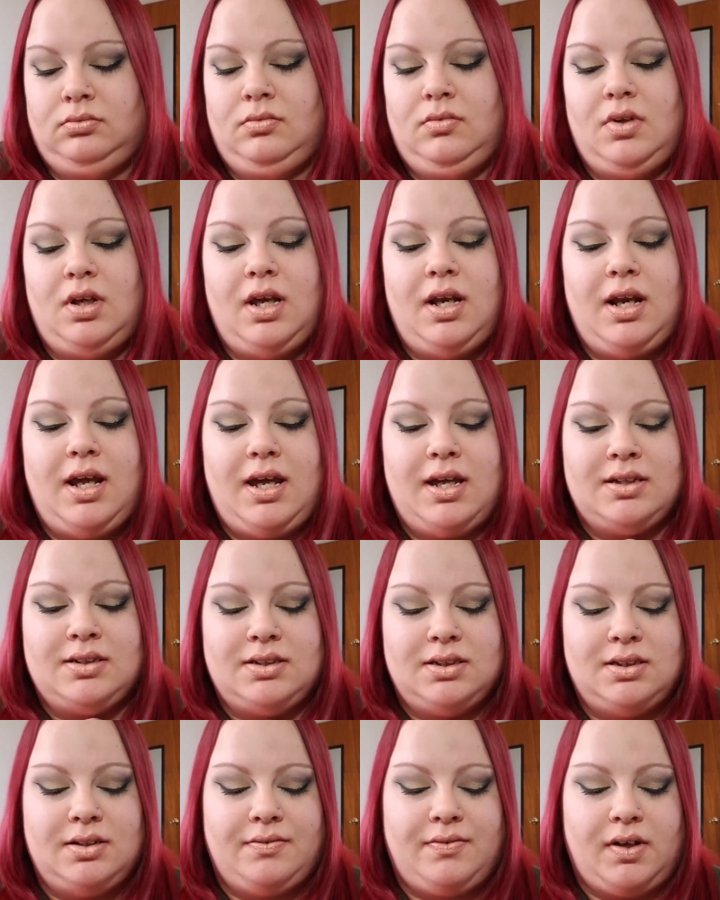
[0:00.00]
Enhance and
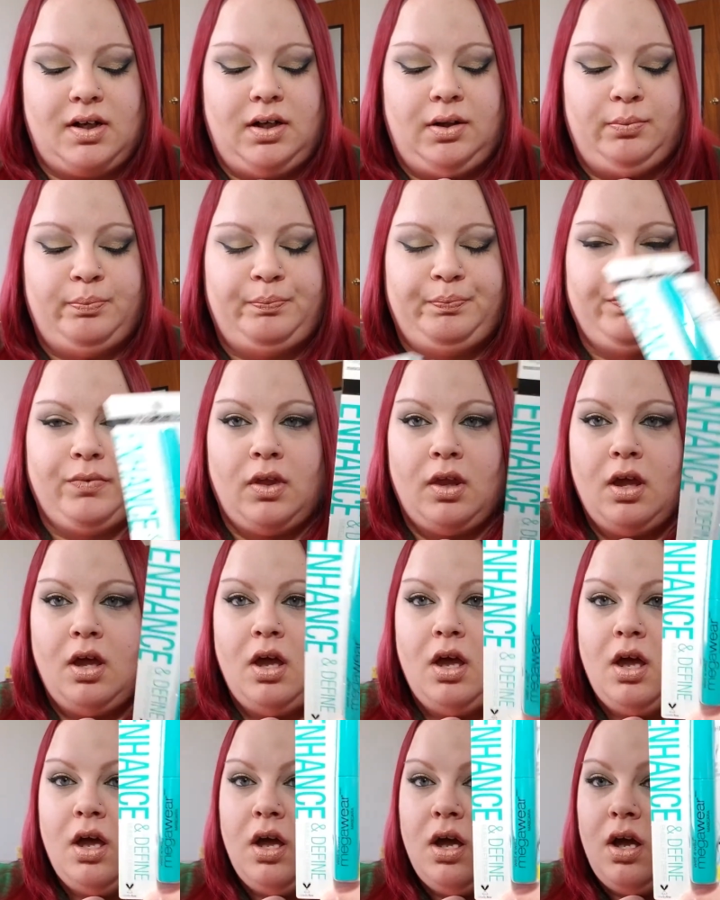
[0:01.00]
Define.
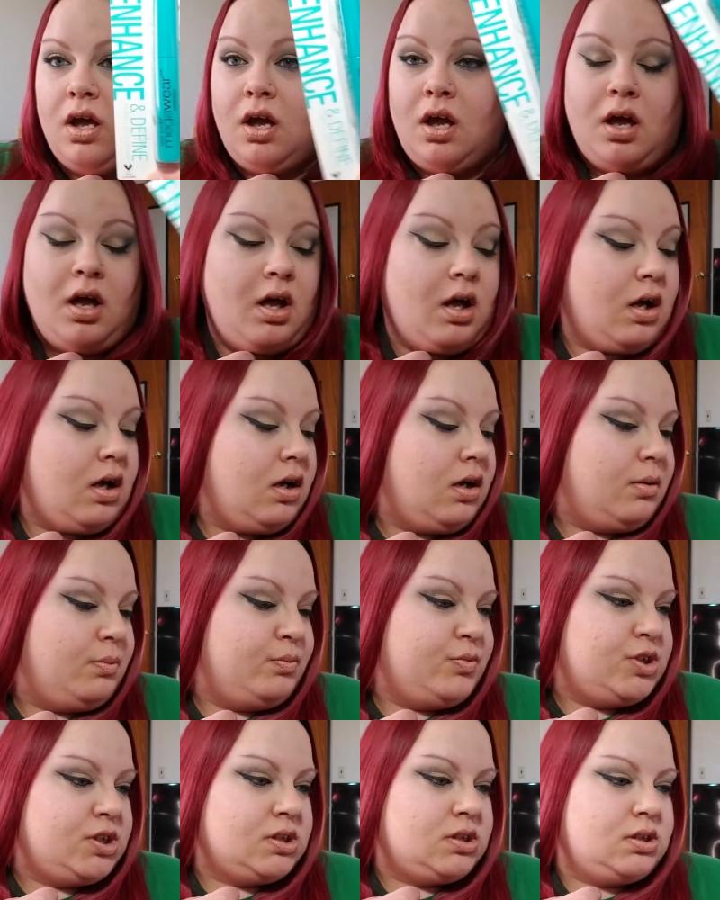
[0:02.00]

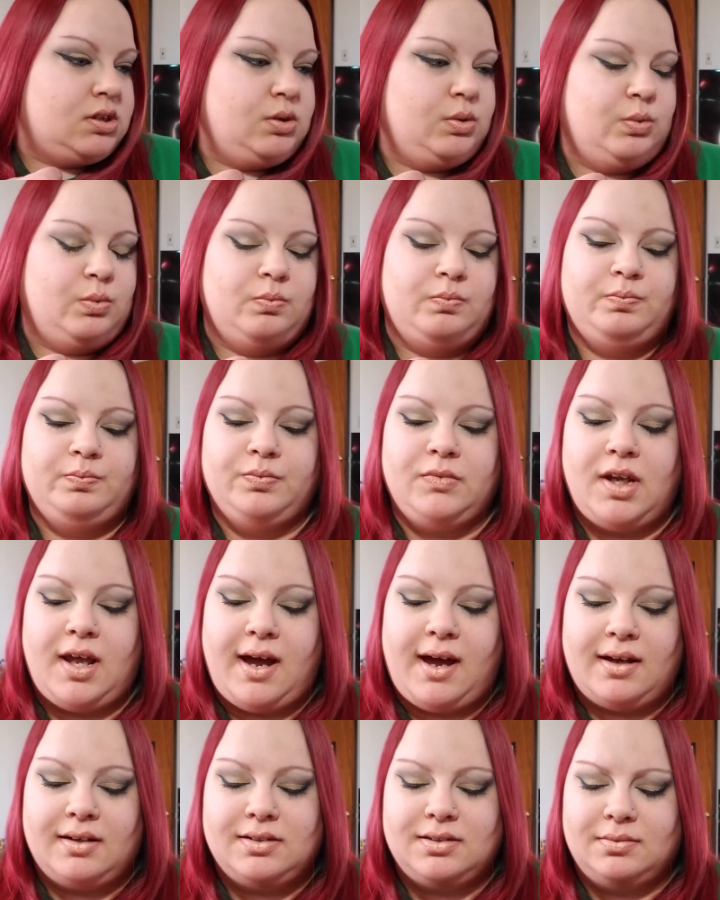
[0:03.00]
Just to
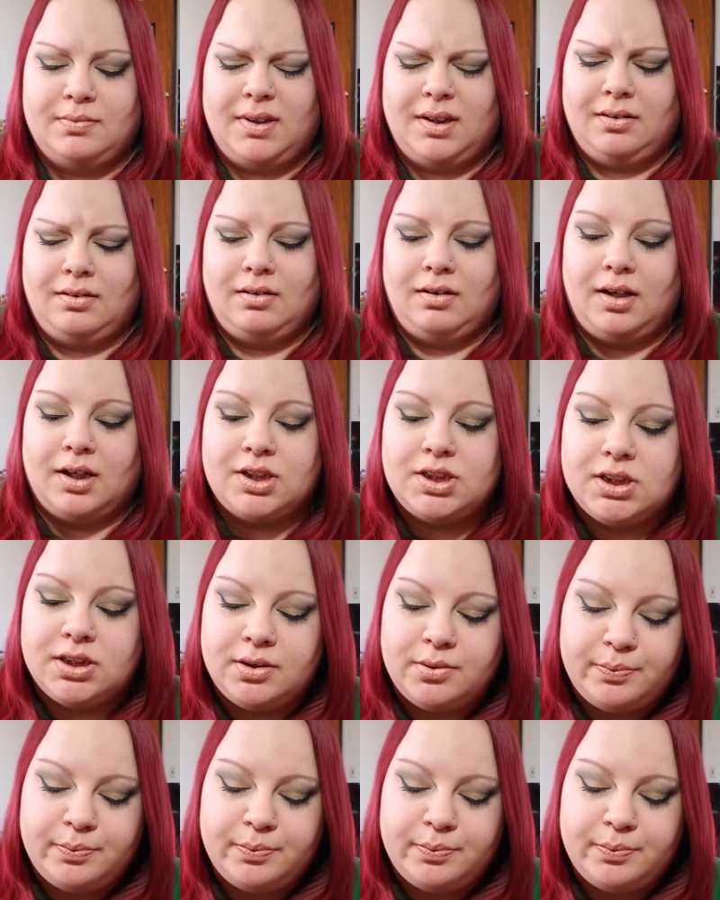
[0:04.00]
add to my collection.